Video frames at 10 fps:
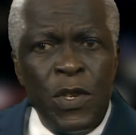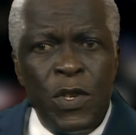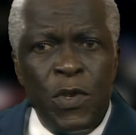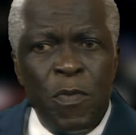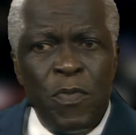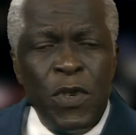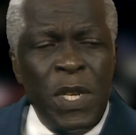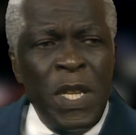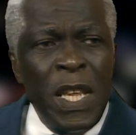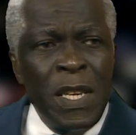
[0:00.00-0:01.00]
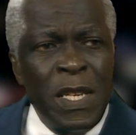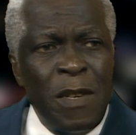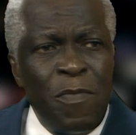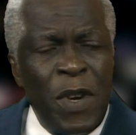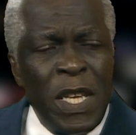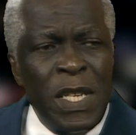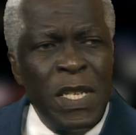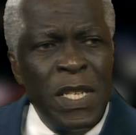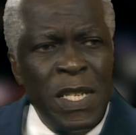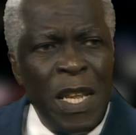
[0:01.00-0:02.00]
to put things in place,
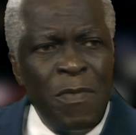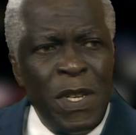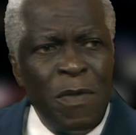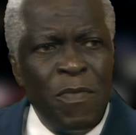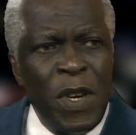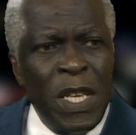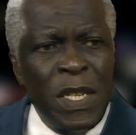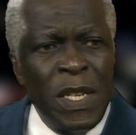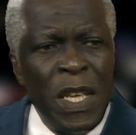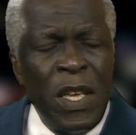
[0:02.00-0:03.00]
systems in place,